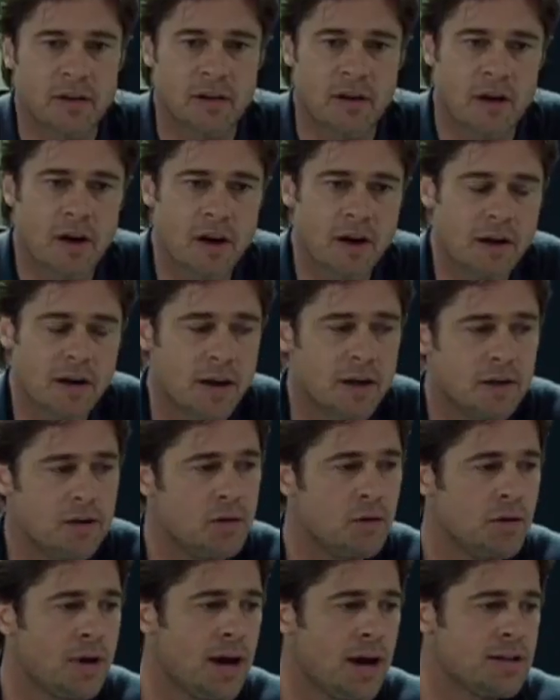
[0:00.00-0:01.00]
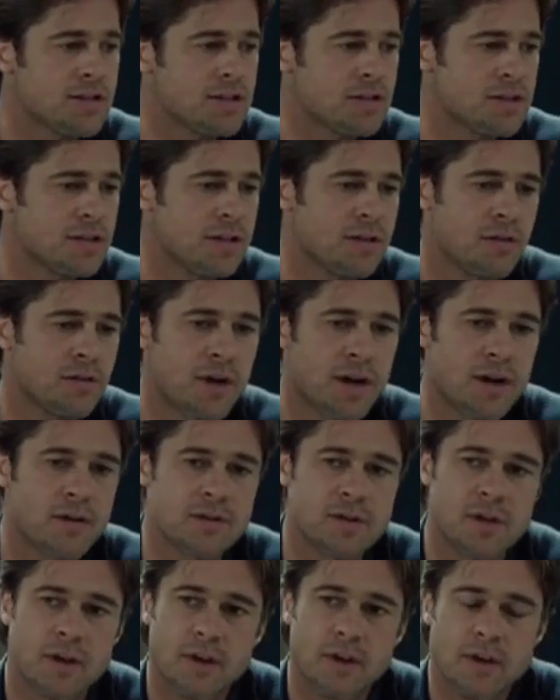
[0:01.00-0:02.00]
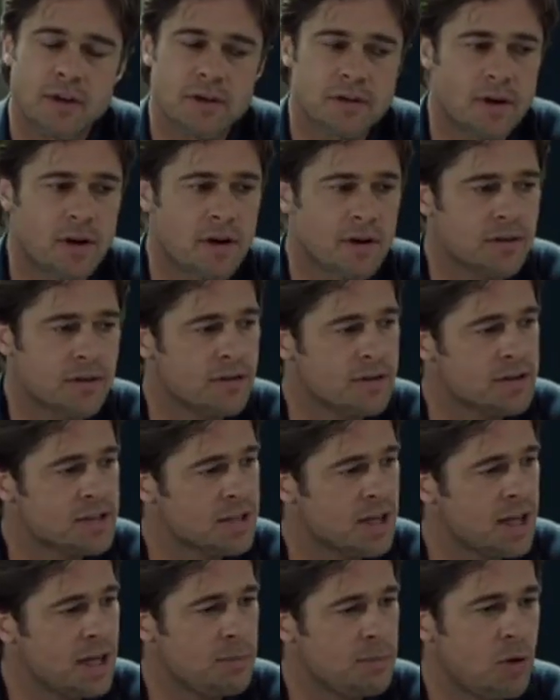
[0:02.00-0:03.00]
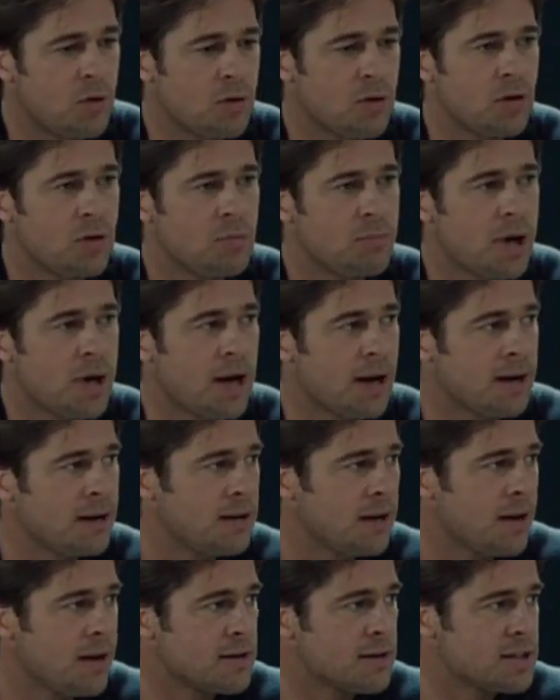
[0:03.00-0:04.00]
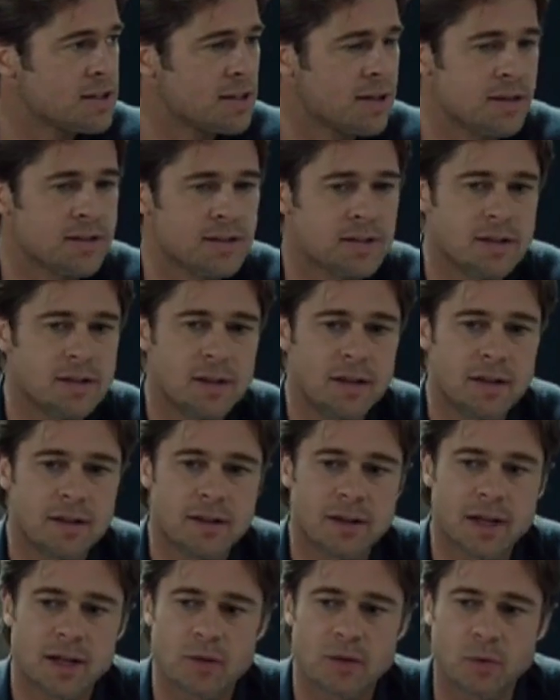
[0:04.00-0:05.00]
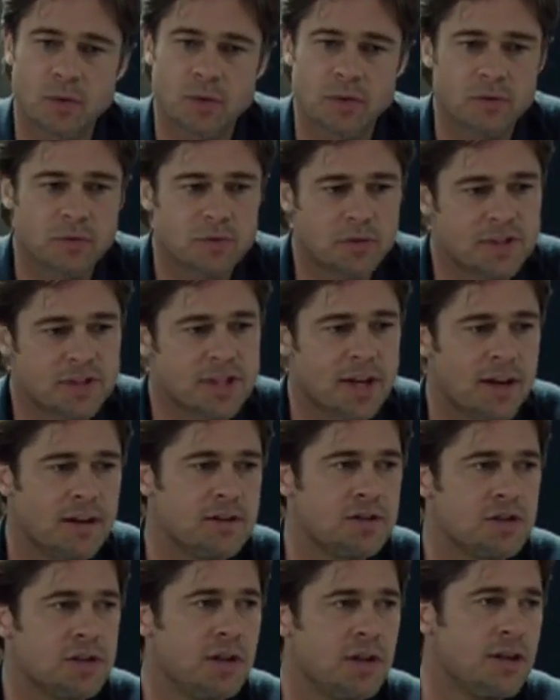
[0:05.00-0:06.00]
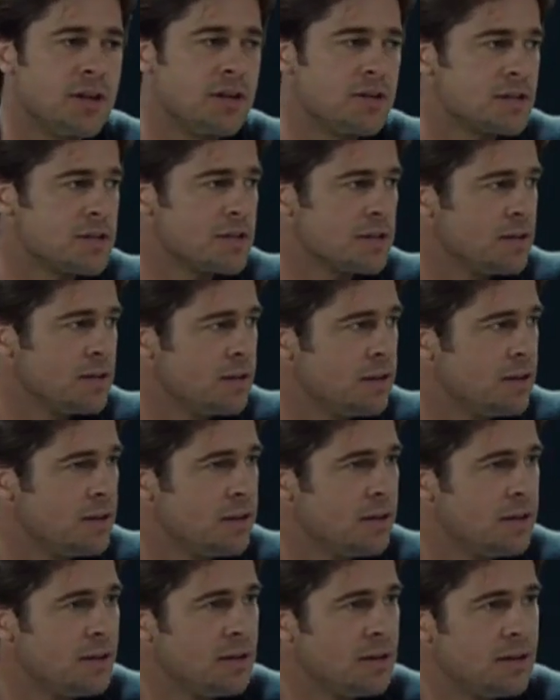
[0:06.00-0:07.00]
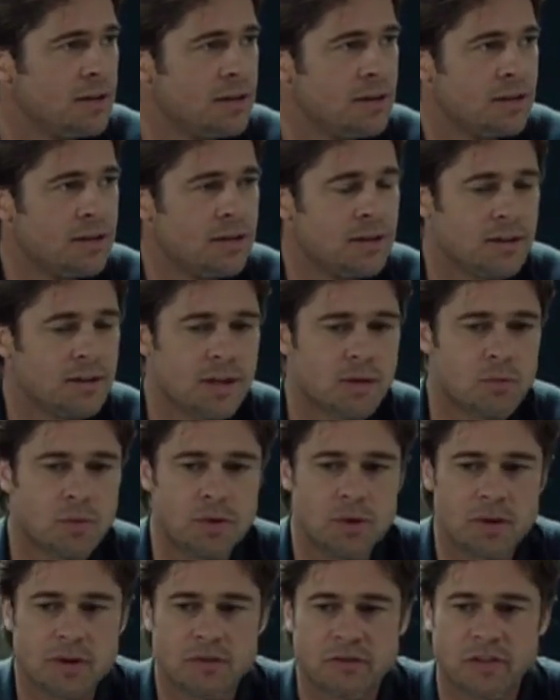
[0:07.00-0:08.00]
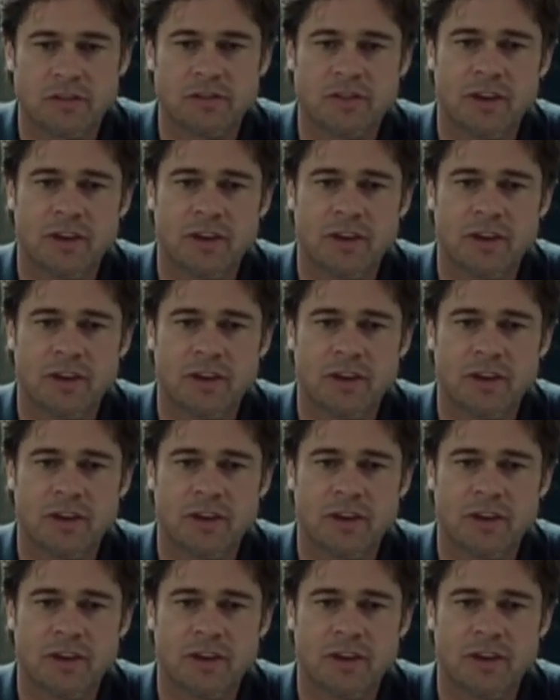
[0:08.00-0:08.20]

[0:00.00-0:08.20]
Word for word: our heart. And you guys are sitting around talking the same old good body nonsense like we're selling jeans. Like we're looking for